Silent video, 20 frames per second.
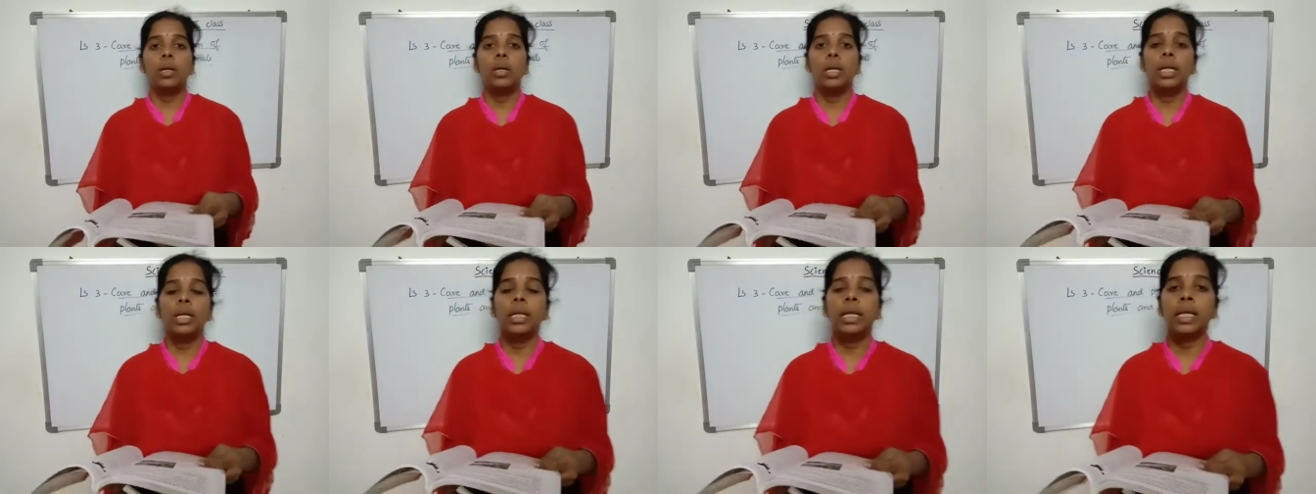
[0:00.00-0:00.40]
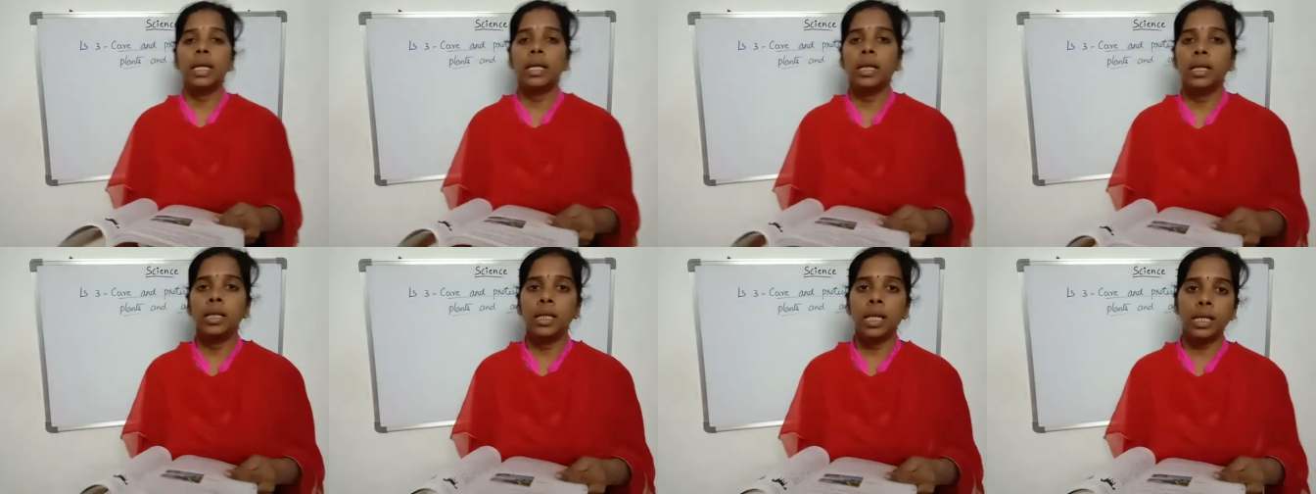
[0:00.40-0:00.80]

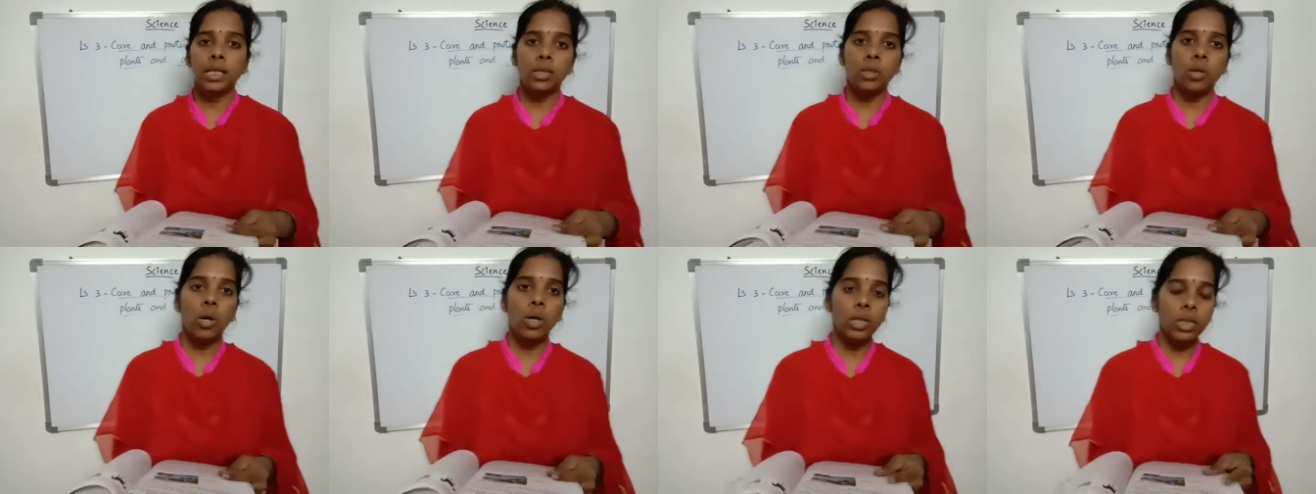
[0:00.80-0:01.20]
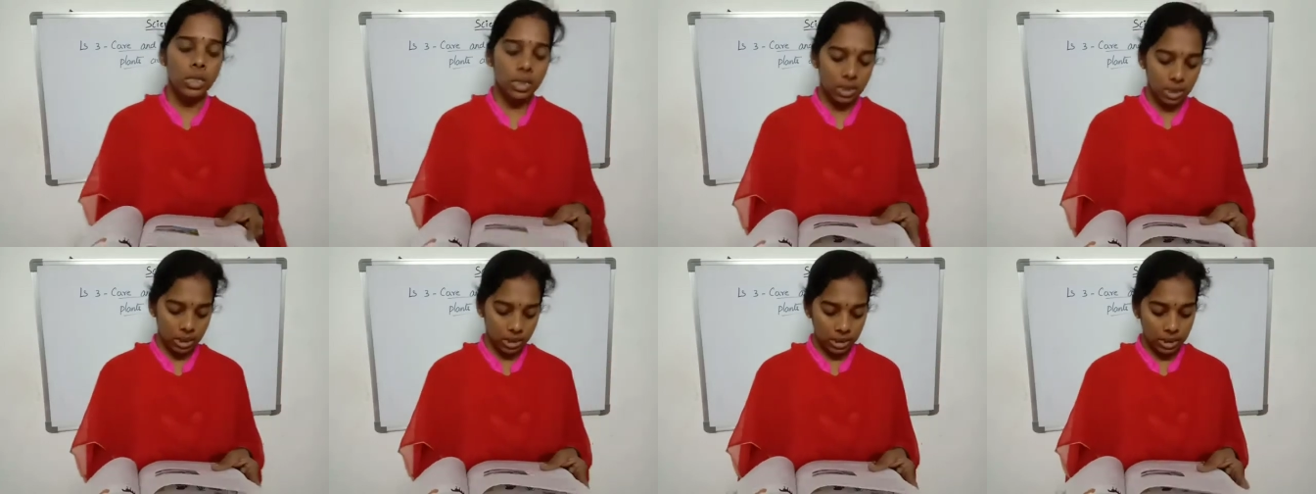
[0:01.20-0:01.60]
it does not
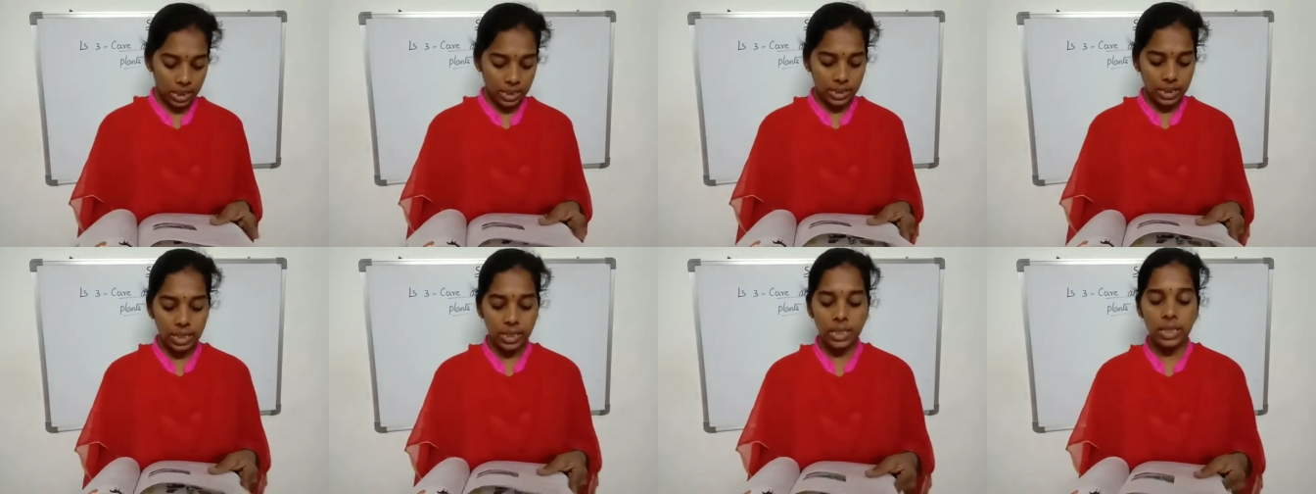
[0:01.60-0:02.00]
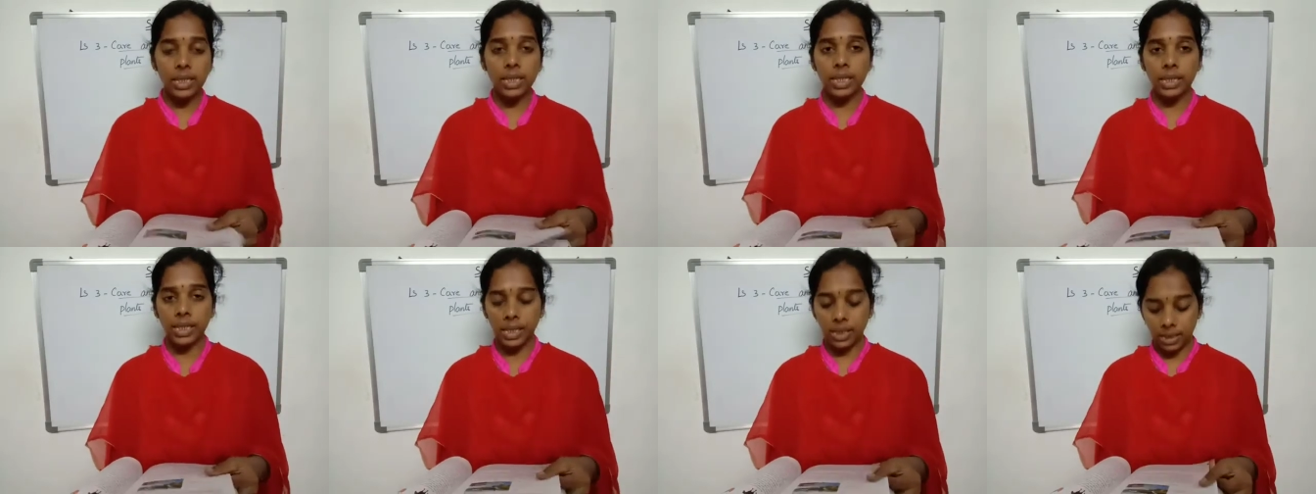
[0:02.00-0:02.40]
get any
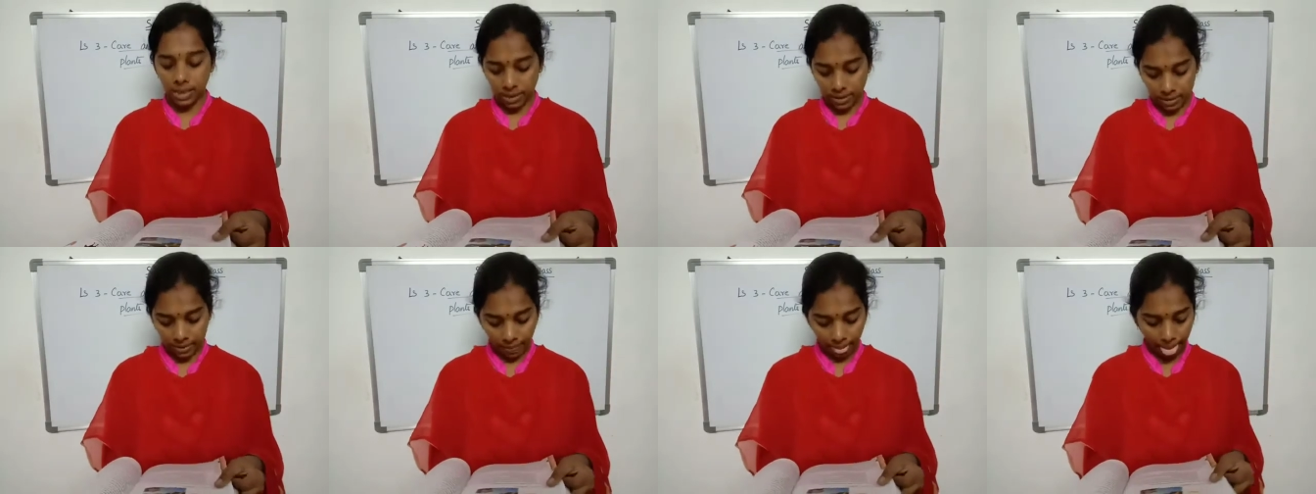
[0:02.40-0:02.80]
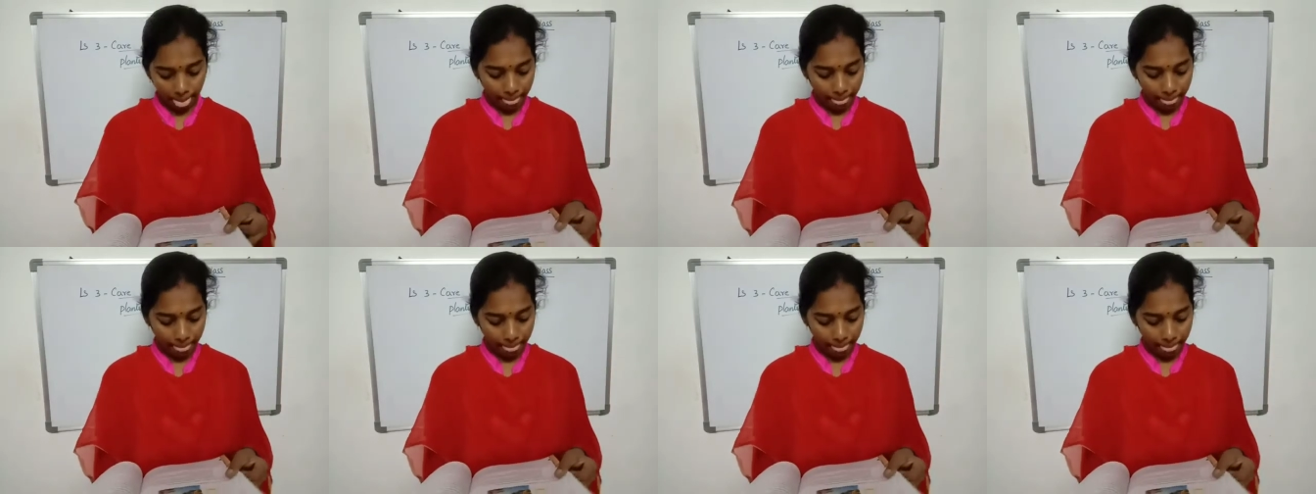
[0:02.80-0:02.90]
diseases.